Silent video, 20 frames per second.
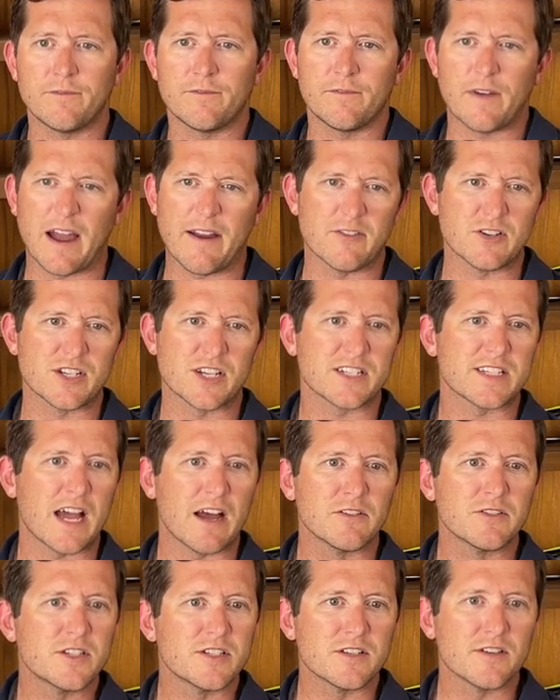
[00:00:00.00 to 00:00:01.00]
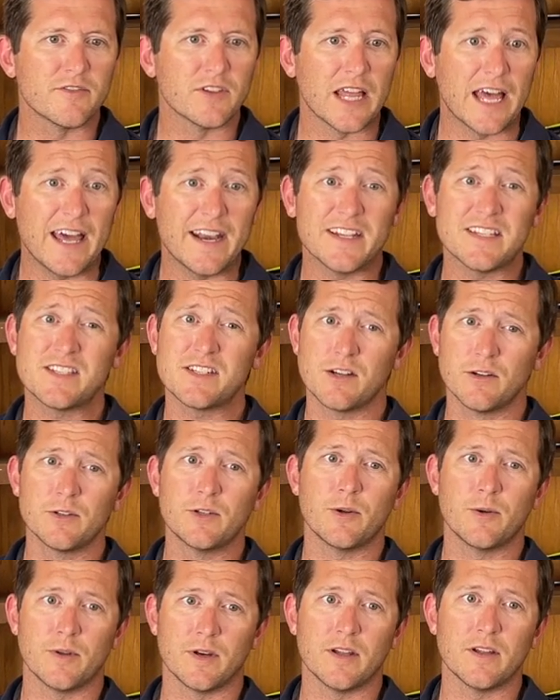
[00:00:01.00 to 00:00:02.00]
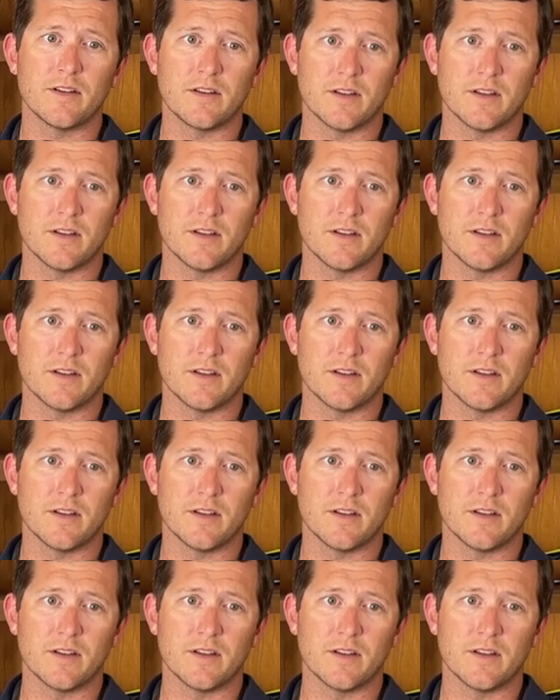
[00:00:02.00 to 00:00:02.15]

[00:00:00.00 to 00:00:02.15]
5 or 6 ounces of lead, it's still doing